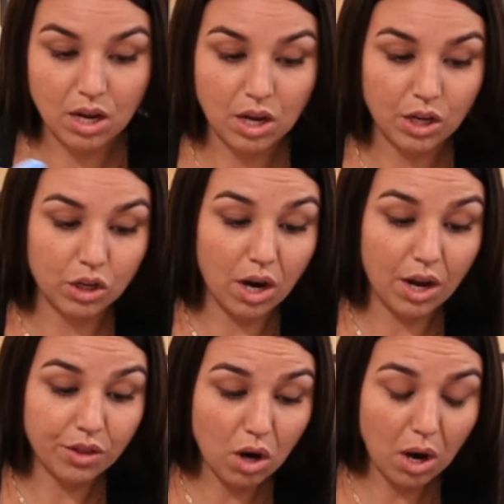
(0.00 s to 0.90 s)
Your
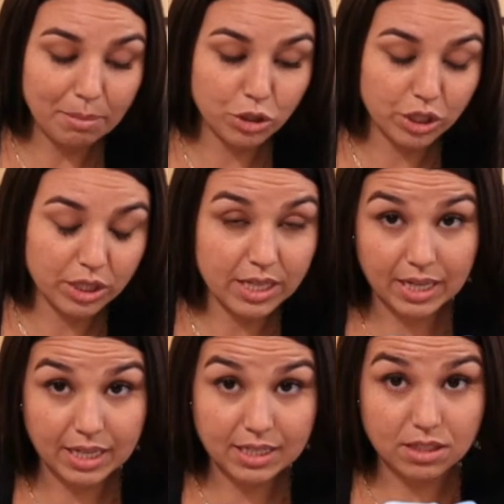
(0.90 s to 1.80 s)
other option
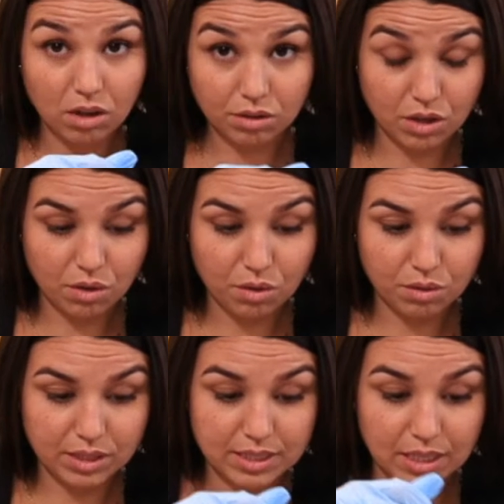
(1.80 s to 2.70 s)
is also,
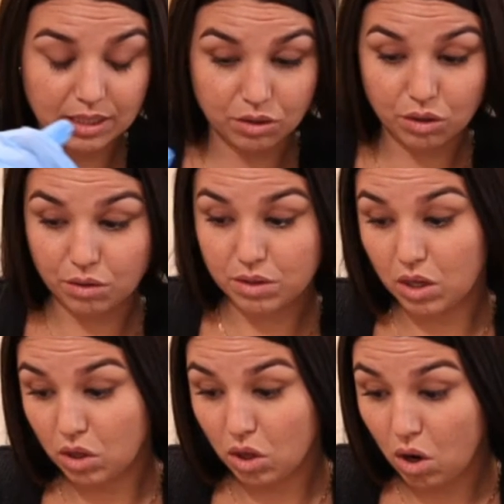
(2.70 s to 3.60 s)
since a little goes a
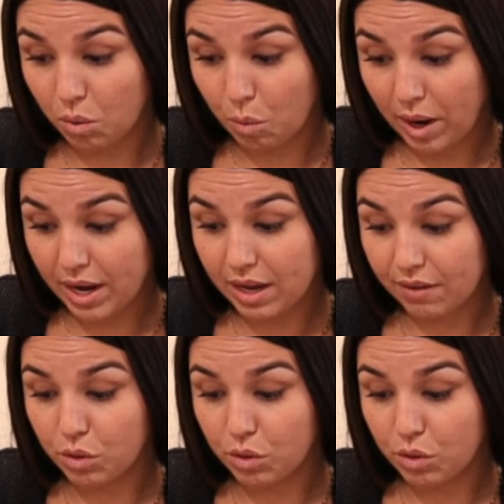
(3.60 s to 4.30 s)
long way, if you